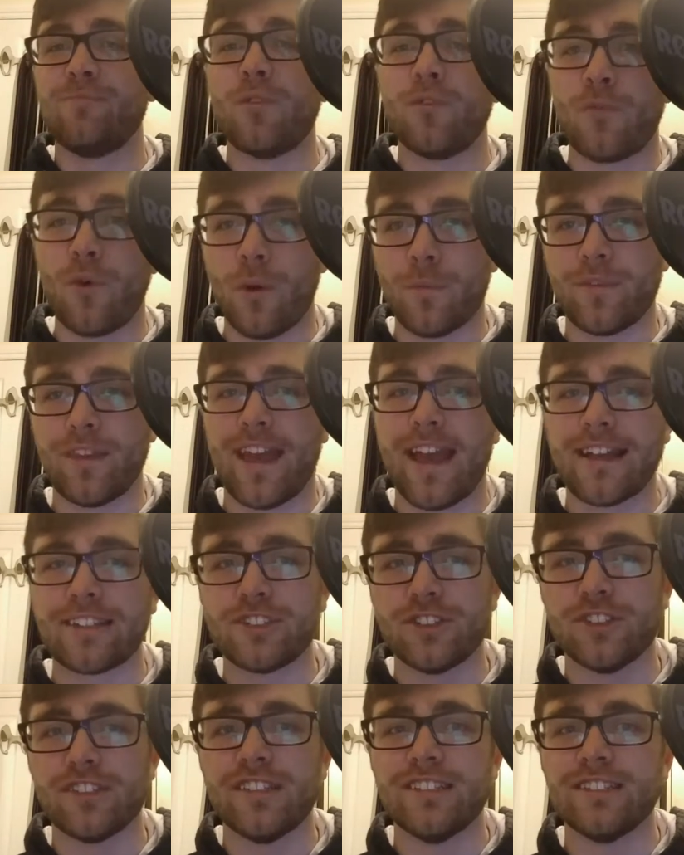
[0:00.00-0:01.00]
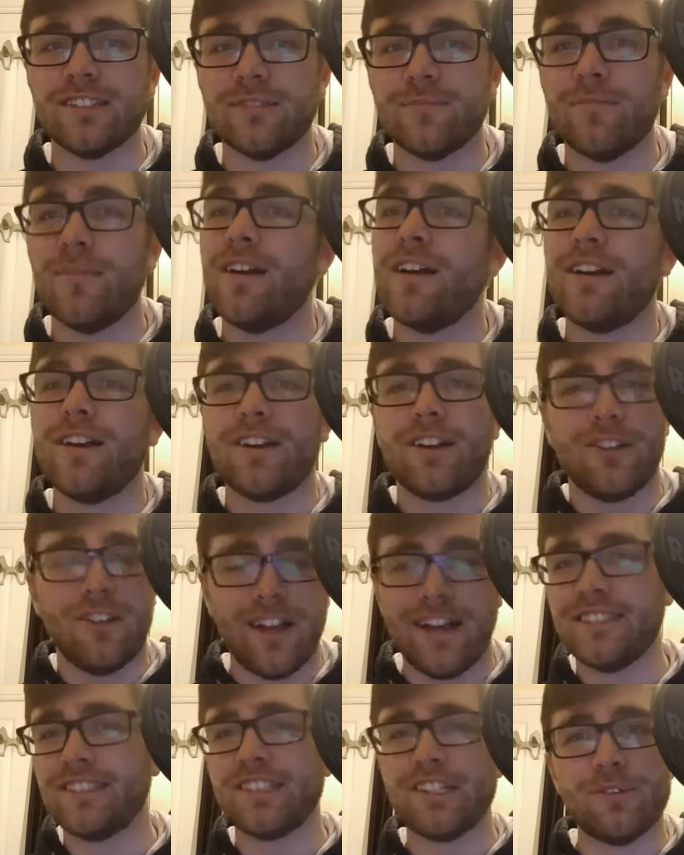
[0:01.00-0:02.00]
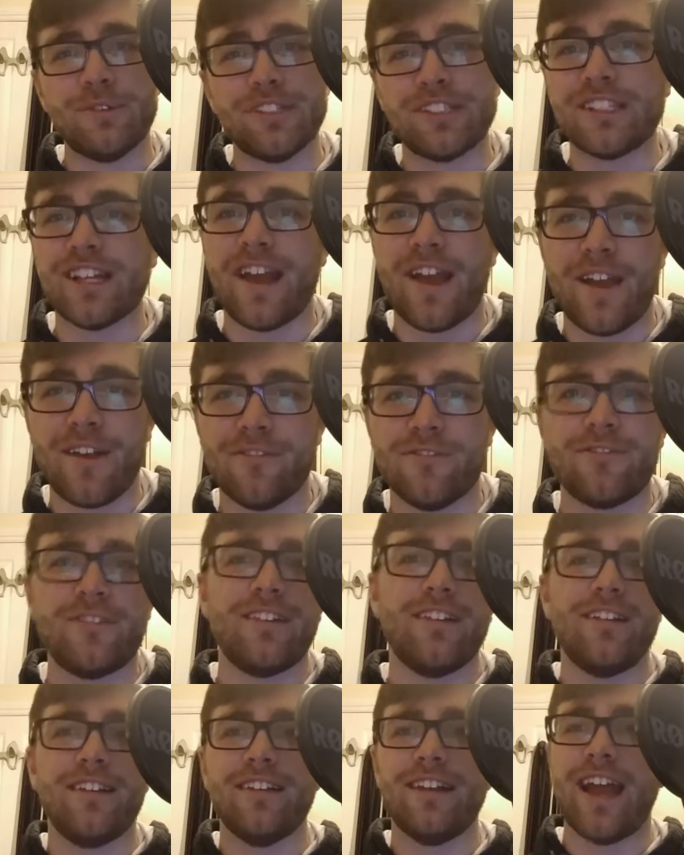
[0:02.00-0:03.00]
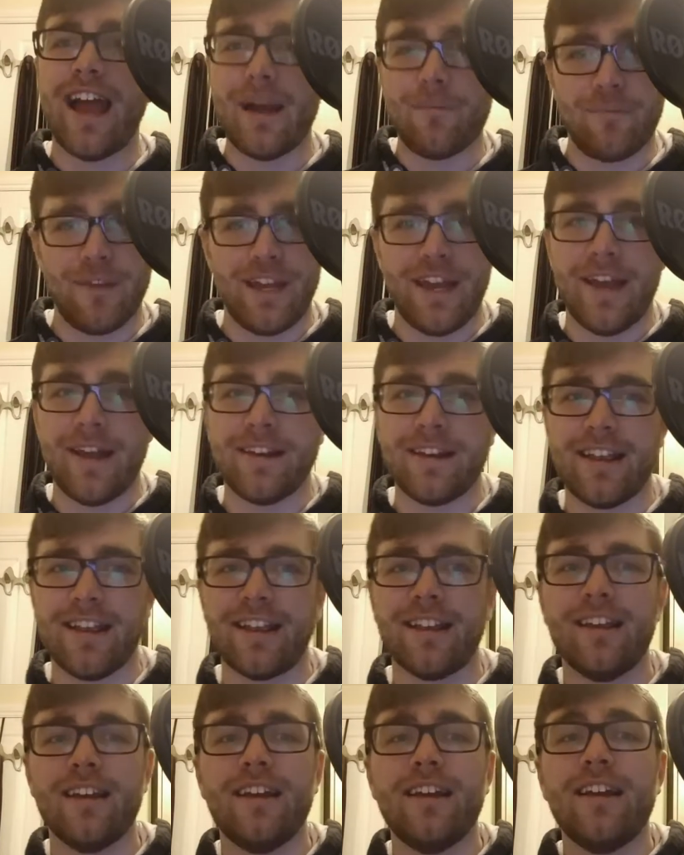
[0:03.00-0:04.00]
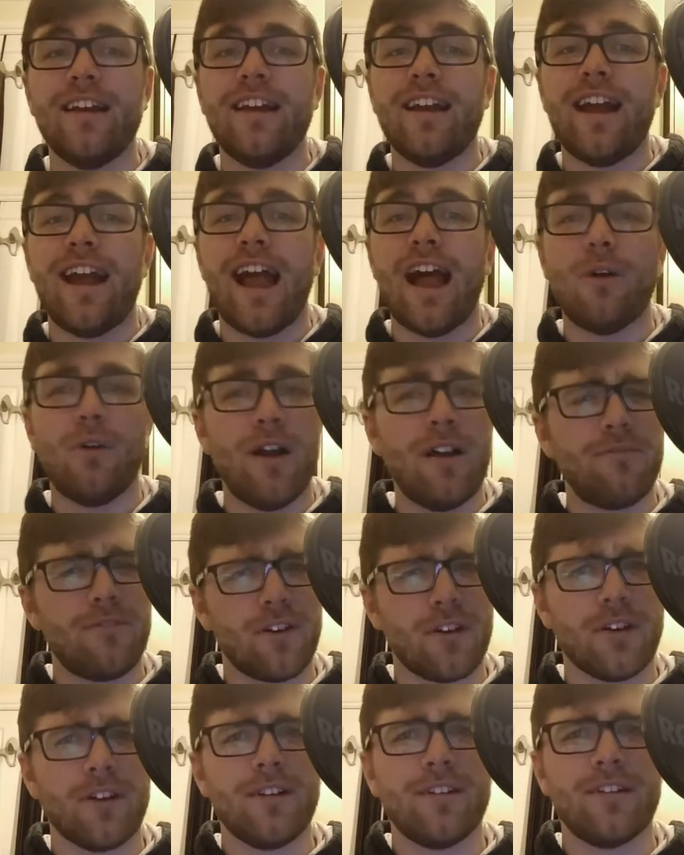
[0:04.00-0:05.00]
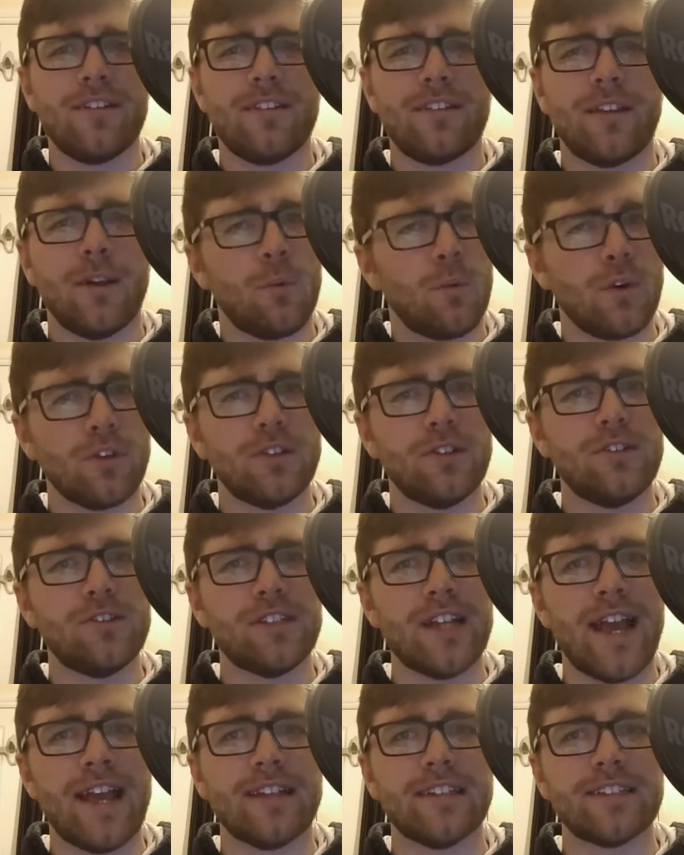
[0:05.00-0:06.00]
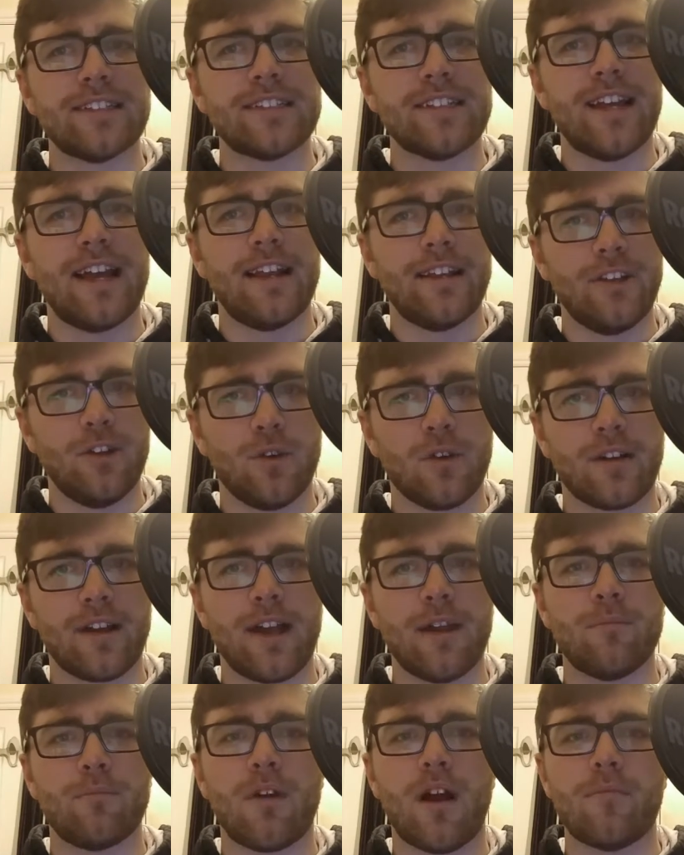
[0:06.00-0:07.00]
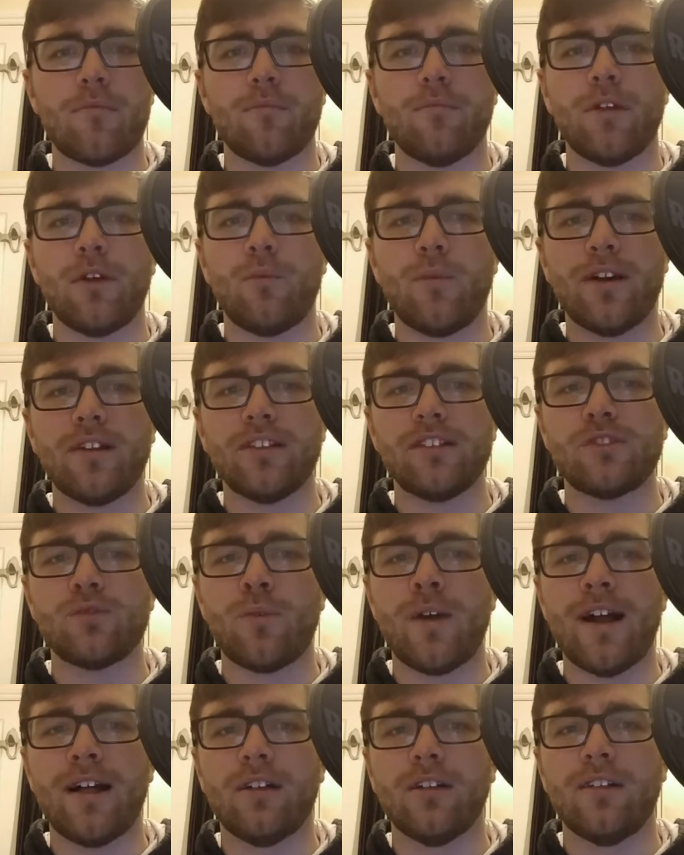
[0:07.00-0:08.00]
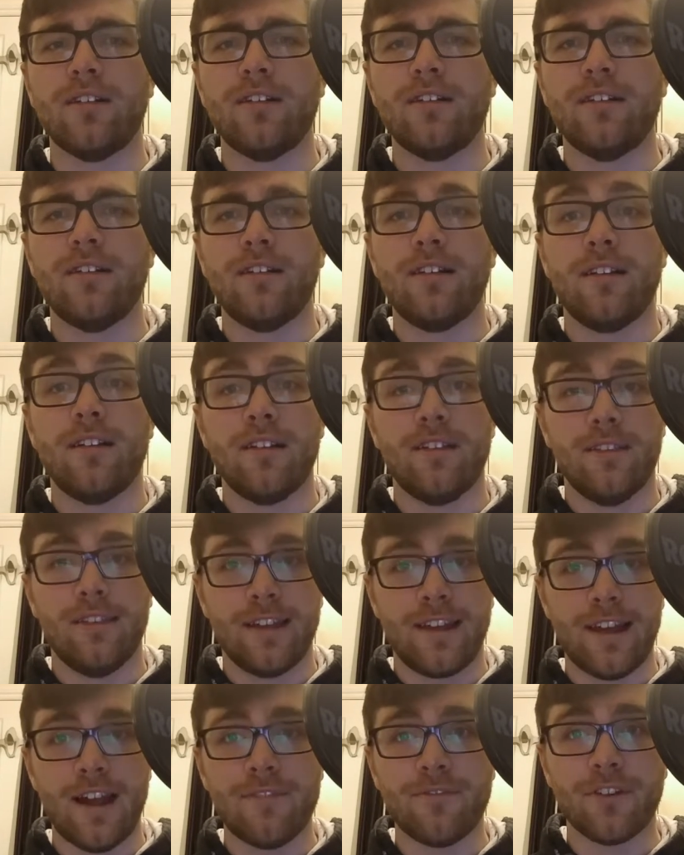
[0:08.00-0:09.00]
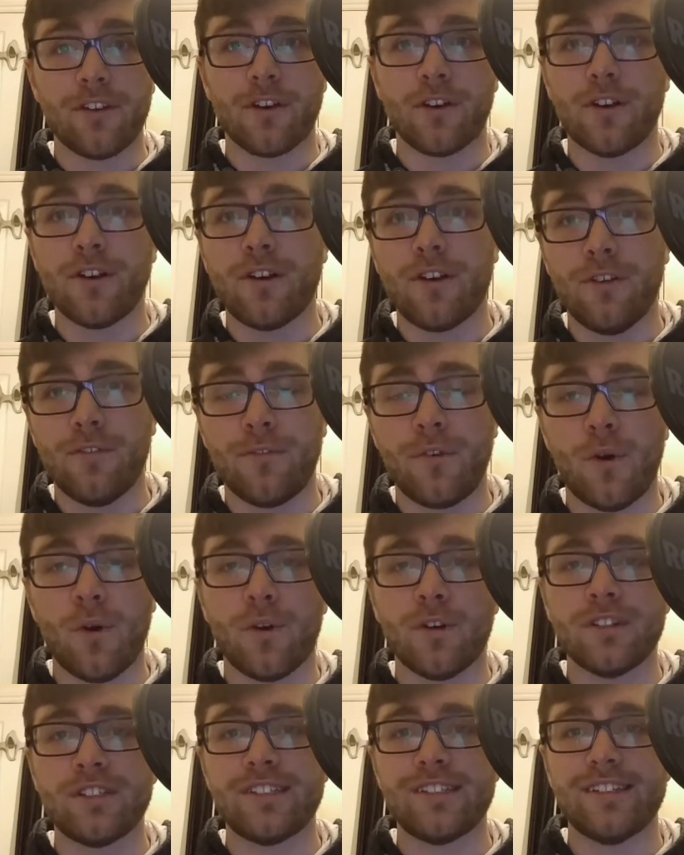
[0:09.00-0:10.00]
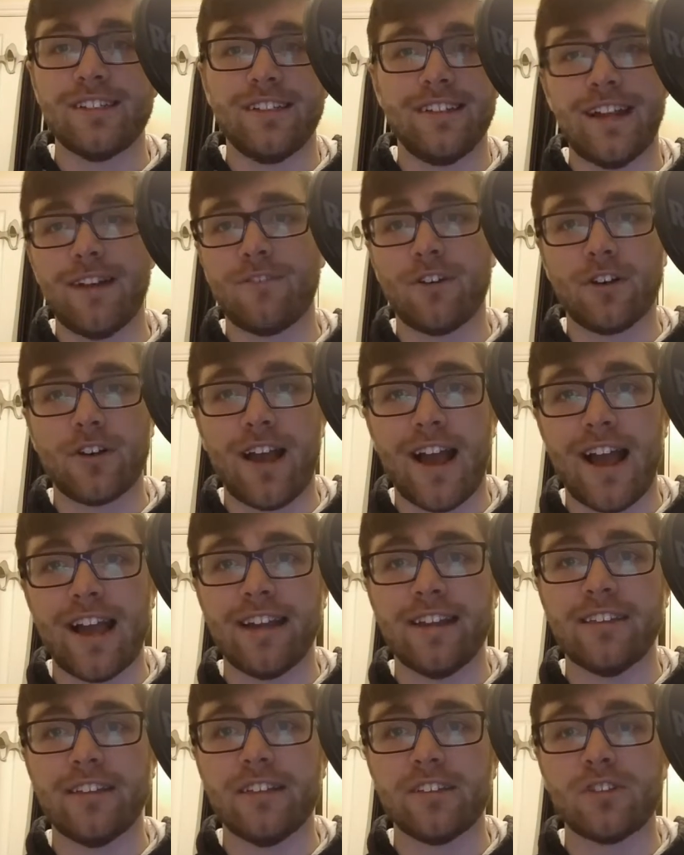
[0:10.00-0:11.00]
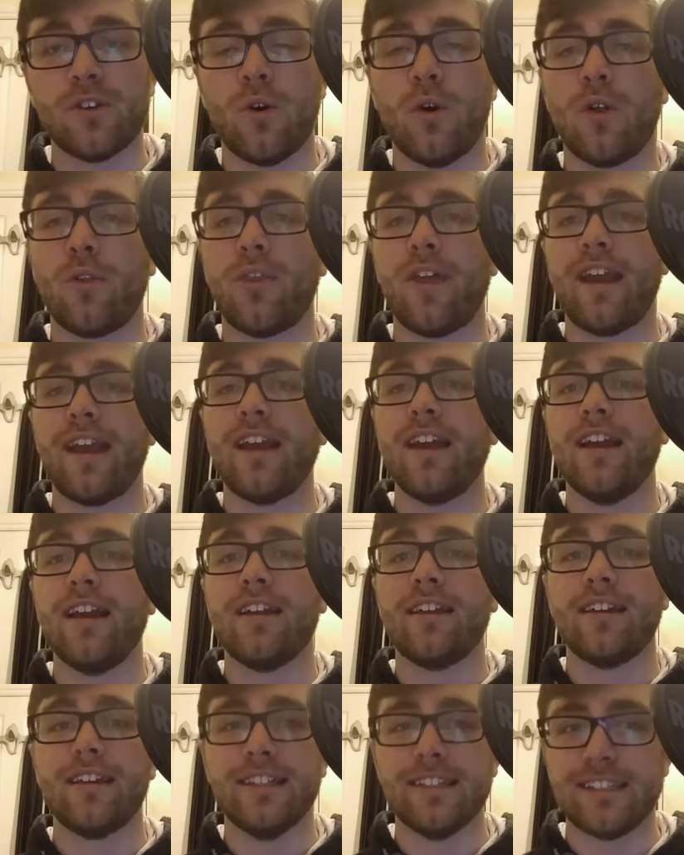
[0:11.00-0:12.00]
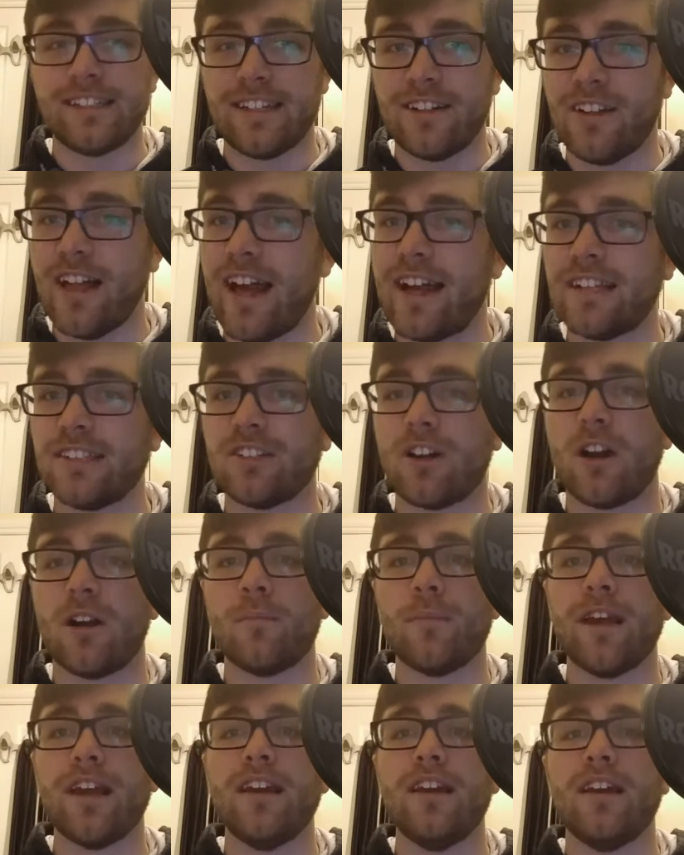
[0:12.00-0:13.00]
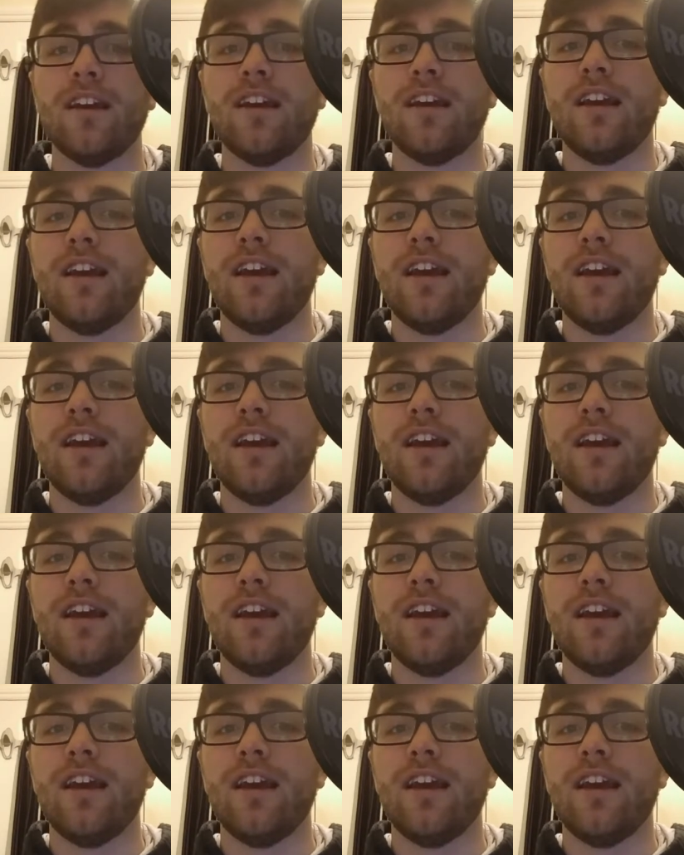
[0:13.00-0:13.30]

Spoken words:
perform the exorcism. Clancy was saved. Happy ending. However, there were loose ends, and your game probably will as well. The governor, of course, never died in this whole thing. He still had his army,